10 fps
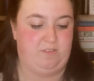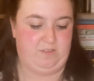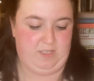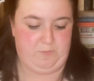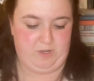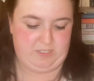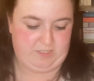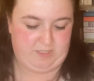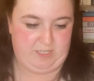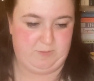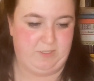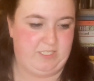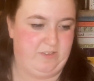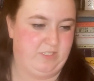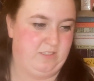The Apprentice Years by
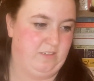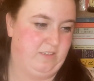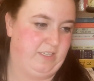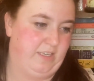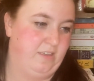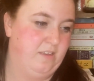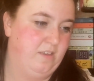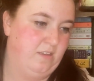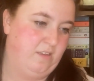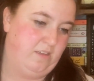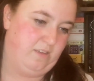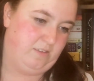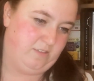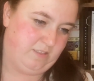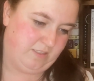David Starkey.
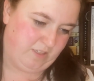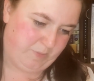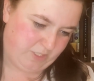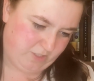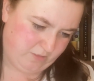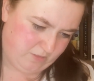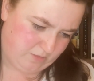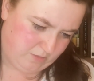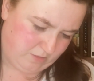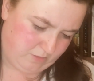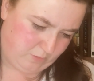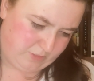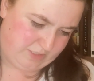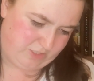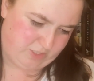Does this have pictures? Or
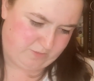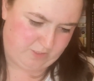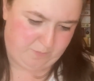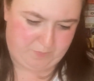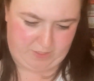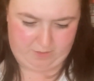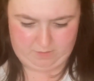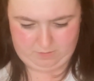is it just lumpy?